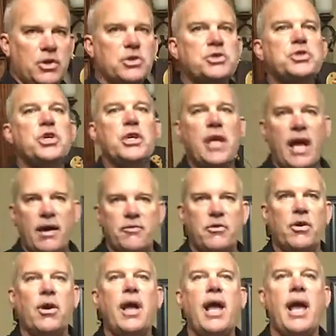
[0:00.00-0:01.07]
and you should have
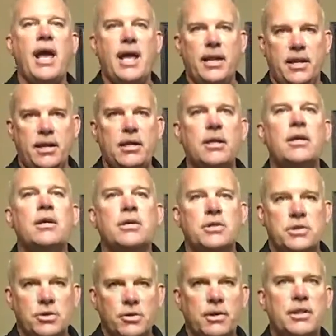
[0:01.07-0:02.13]
their head
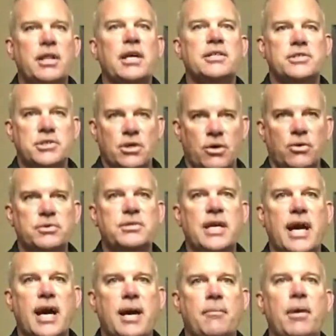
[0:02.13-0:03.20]
doing this the whole
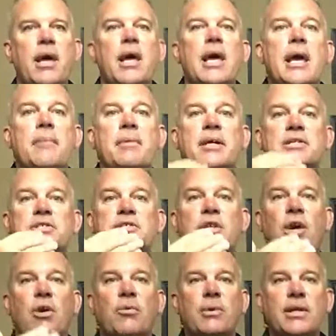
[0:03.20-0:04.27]
time. It means
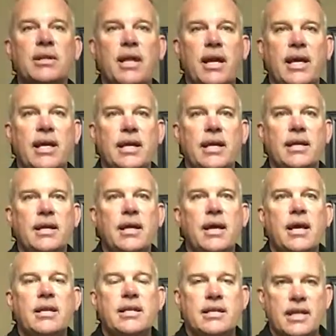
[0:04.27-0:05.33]
they're relating,
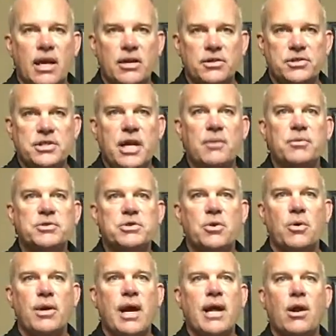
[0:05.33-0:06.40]
that they understand what's
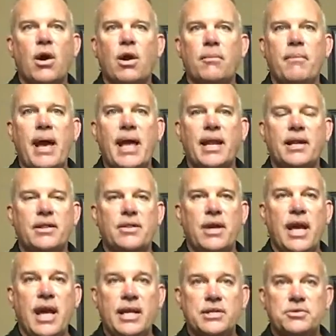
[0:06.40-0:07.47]
going on
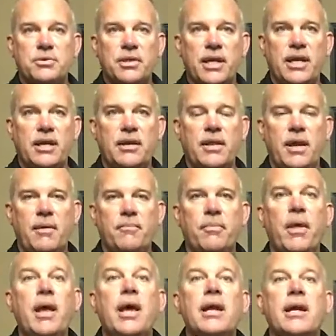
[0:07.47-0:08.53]
automatically, and it's relating to them.
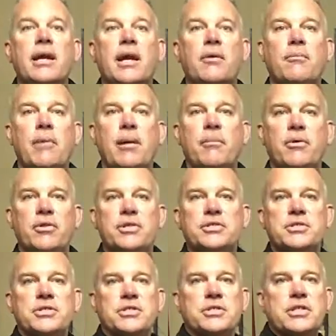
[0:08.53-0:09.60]
Now you got to remember,
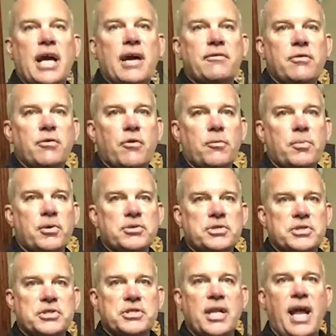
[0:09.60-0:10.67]
this is a side view of a
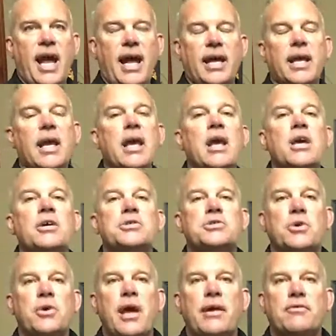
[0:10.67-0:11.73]
person's neck,
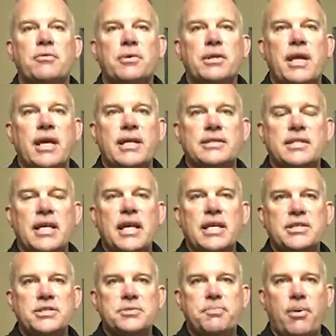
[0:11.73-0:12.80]
so you have to relate it to
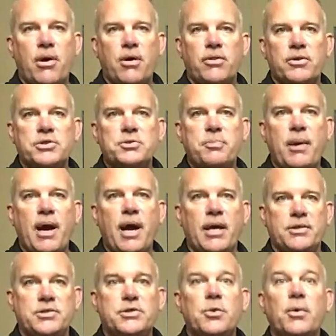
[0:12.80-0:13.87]
each part of their
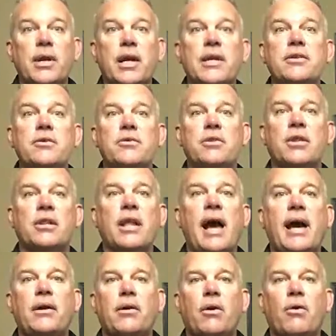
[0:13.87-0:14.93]
spine. So when they do the
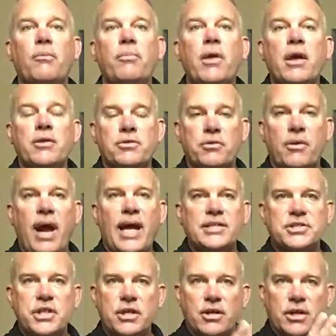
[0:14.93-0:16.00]
lateral
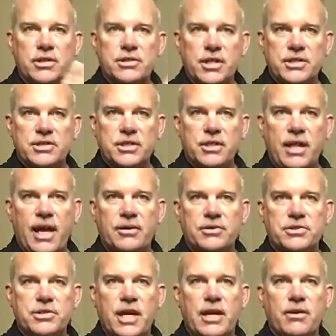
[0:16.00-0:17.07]
thoracic, you're going to touch the
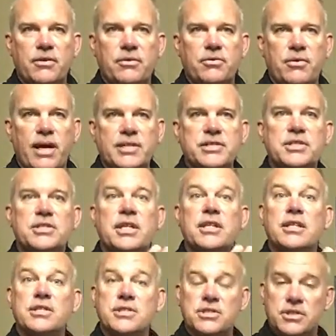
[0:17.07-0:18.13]
lateral side of their thoracic, say
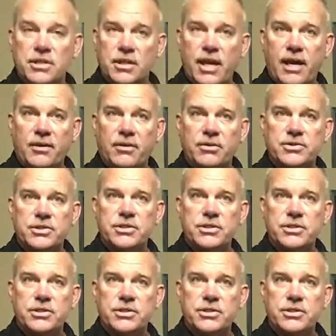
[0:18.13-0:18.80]
this is the lateral